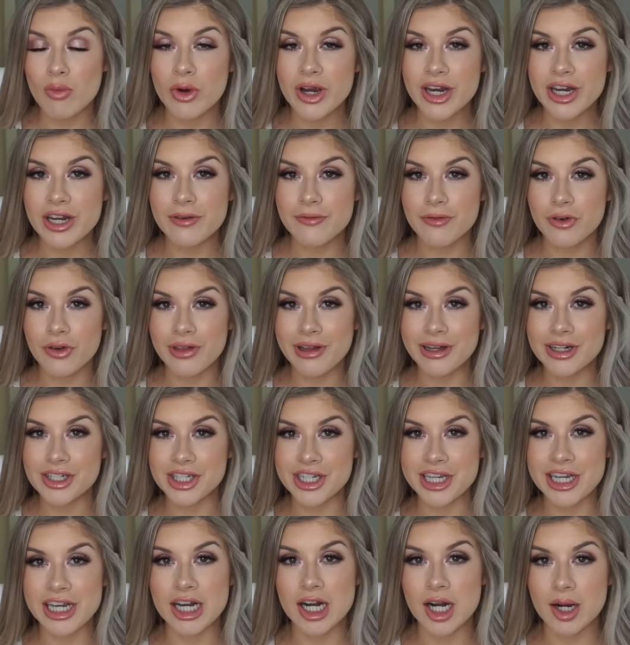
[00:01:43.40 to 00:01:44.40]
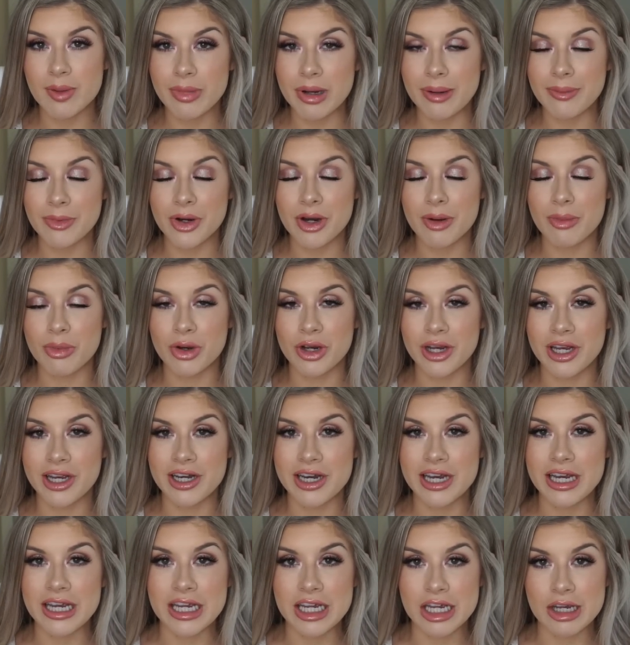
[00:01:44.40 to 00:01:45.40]
I'm waiting for that to heat up, I'm gonna put
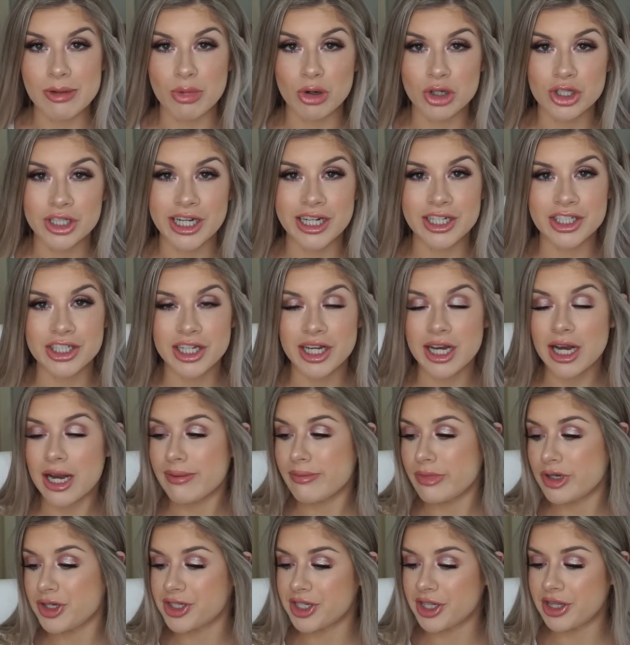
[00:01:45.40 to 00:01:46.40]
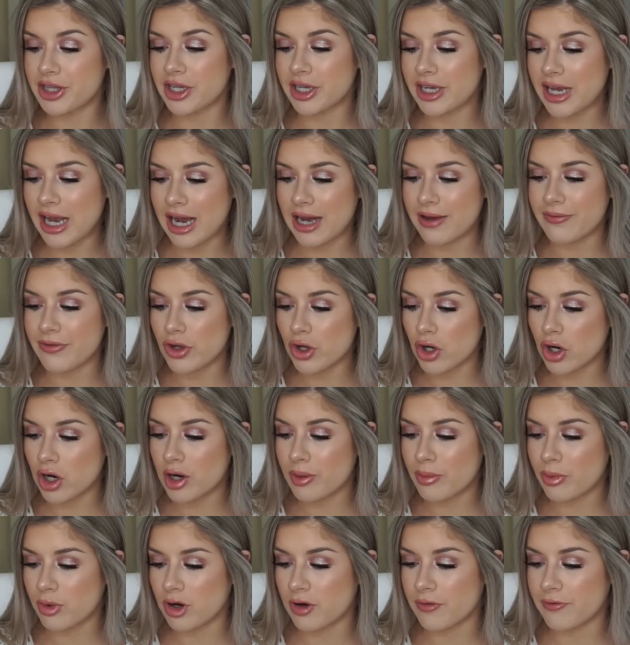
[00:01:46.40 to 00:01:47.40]
in a heat protectant. I'm using the
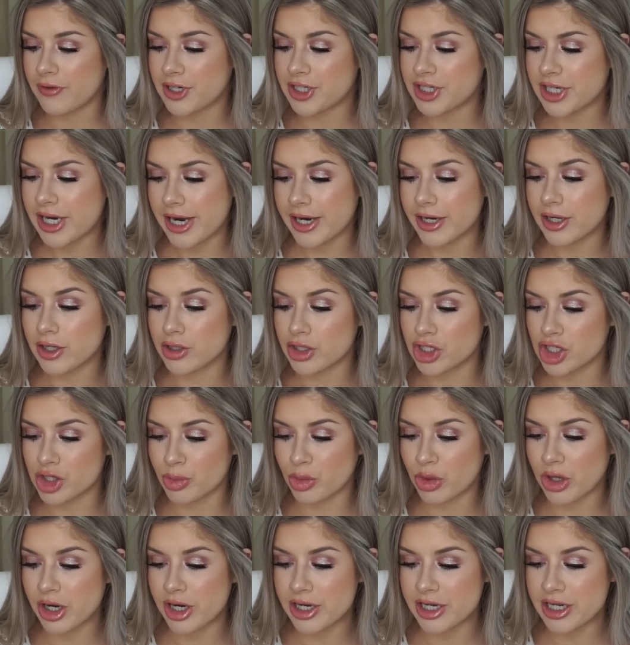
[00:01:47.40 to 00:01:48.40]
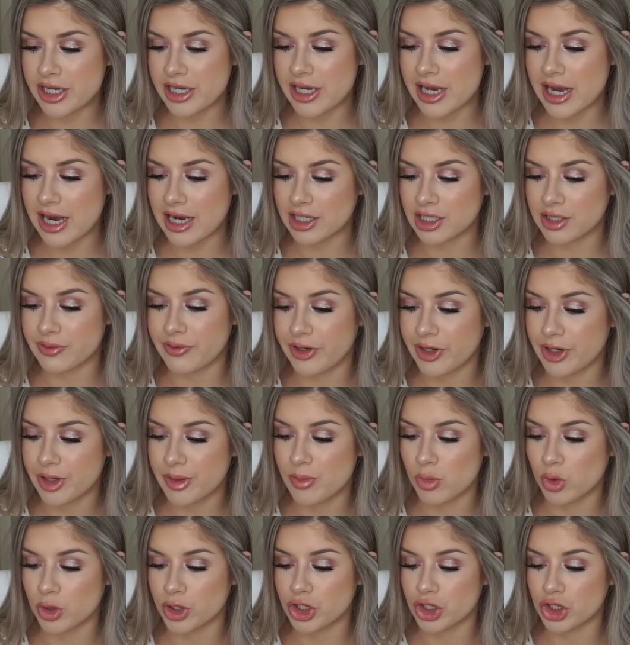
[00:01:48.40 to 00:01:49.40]
Caviar Perfect Iron Spray Heat
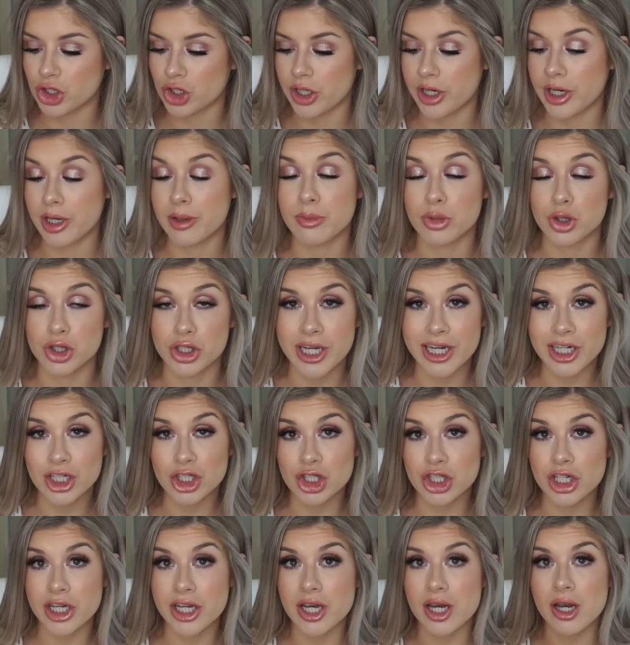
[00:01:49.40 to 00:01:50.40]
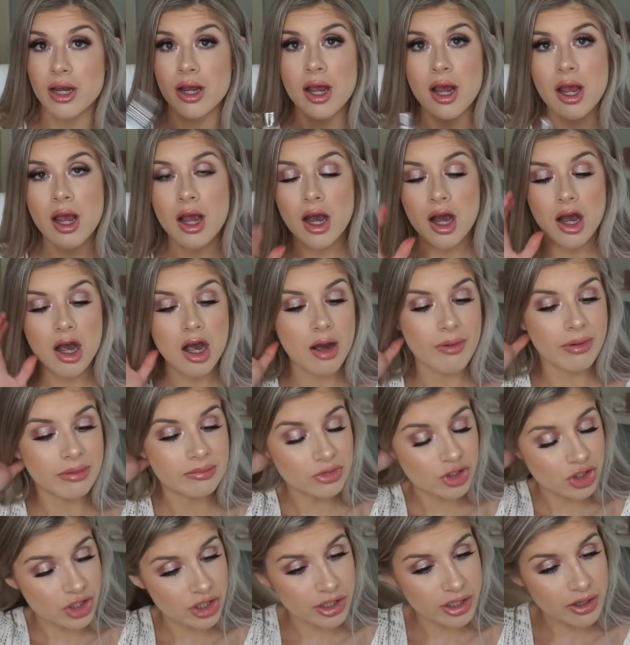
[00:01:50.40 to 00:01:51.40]
Activated Moisture and Protection. I'm
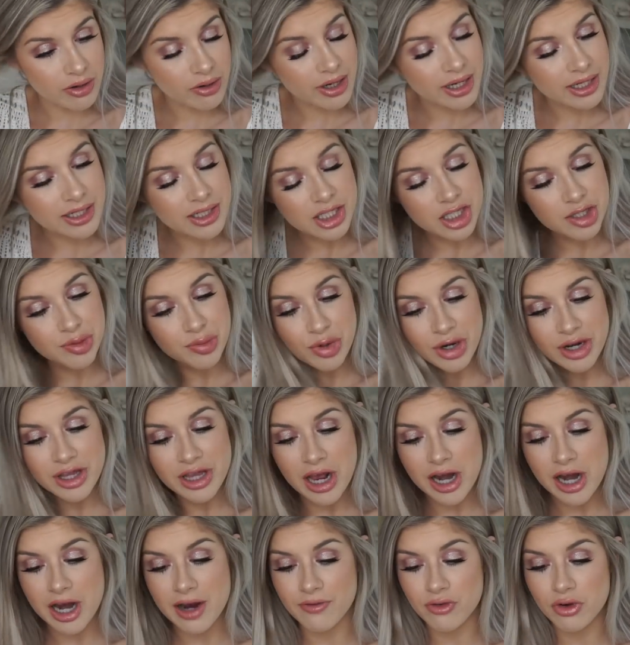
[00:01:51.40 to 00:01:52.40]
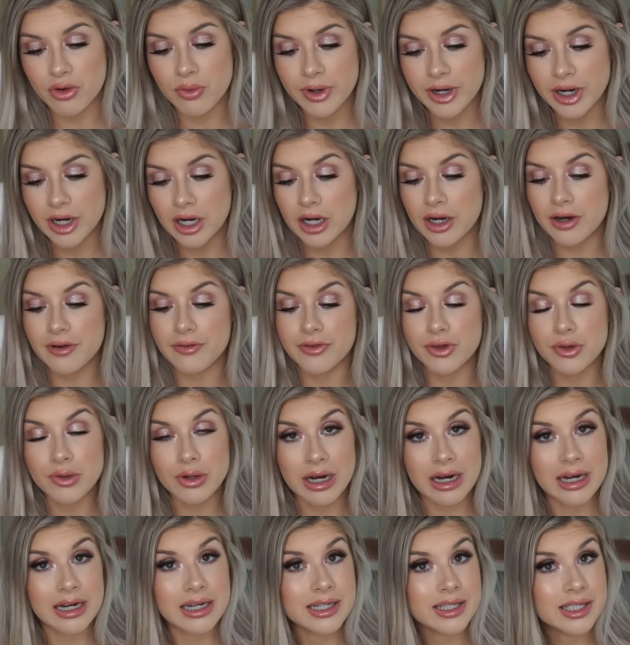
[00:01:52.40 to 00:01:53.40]
just gonna go ahead and spray that everywhere. If you
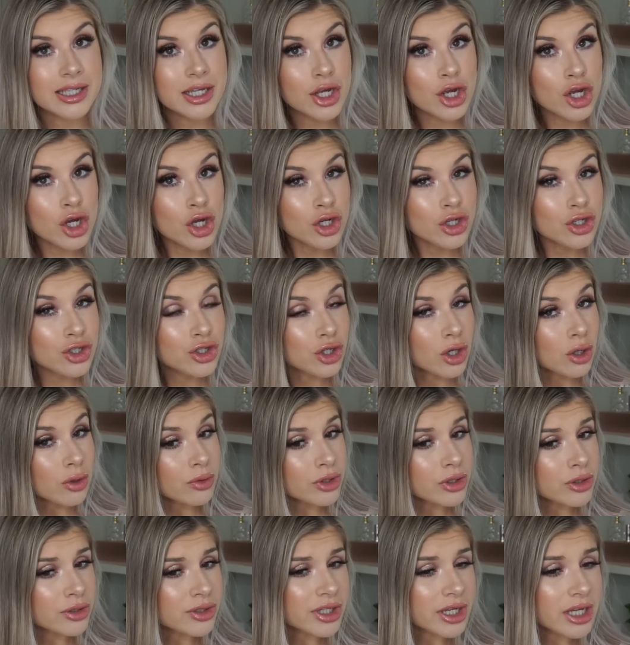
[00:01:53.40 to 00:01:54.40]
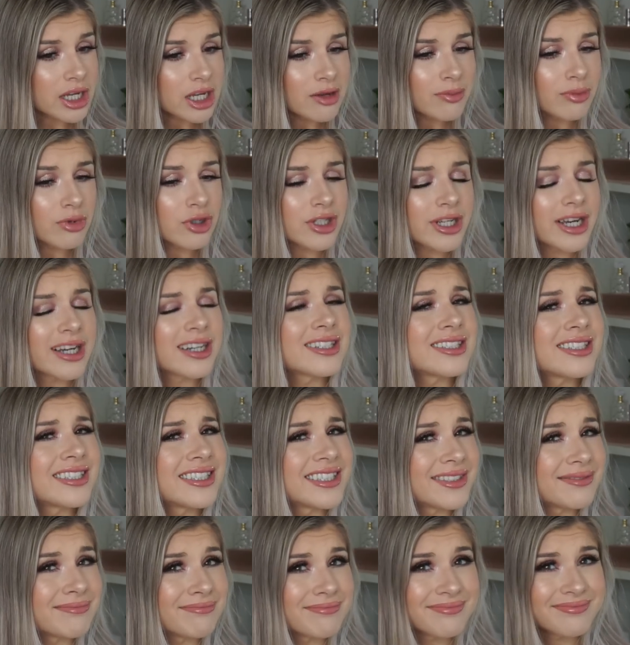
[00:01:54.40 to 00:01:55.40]
guys don't use a heat
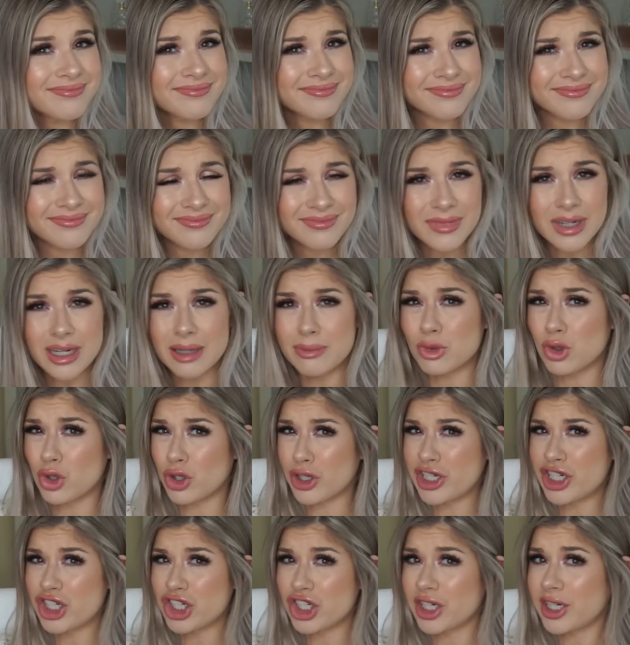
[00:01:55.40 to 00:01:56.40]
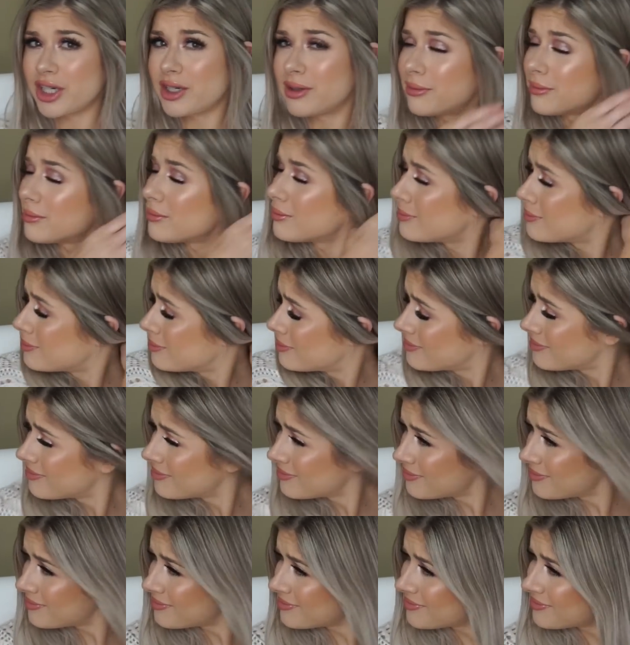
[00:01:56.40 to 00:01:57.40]
protectant, I'm cringing.
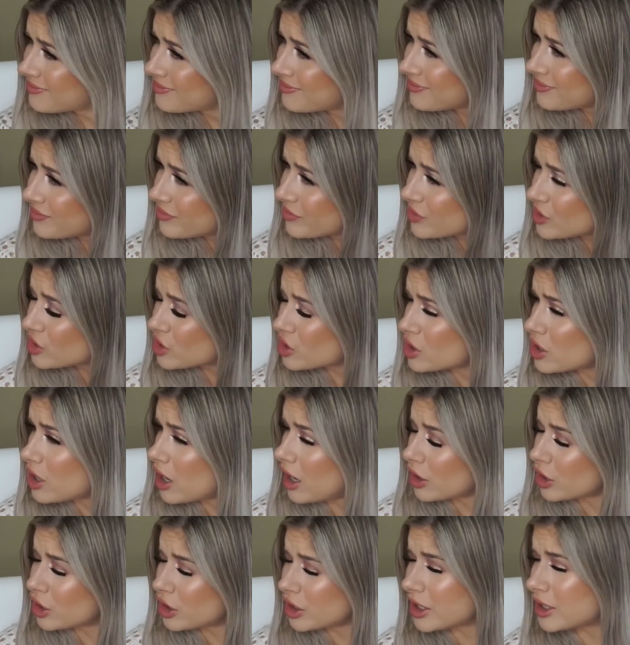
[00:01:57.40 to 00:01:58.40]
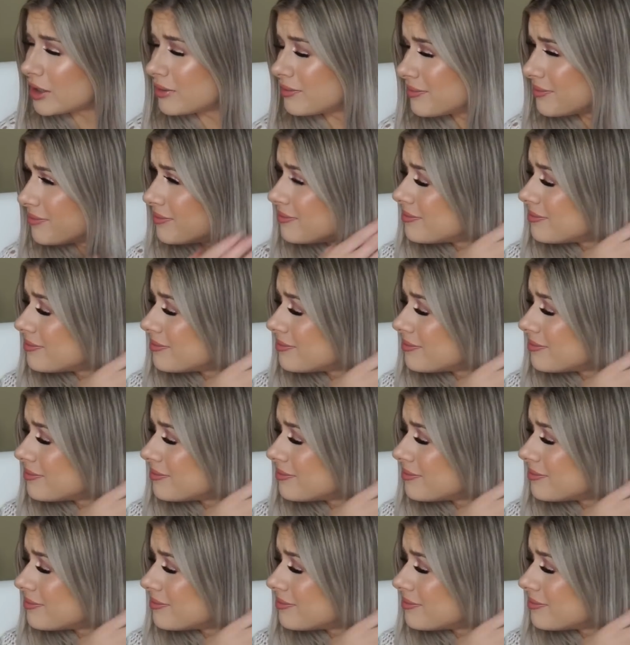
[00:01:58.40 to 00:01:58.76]
It's not good.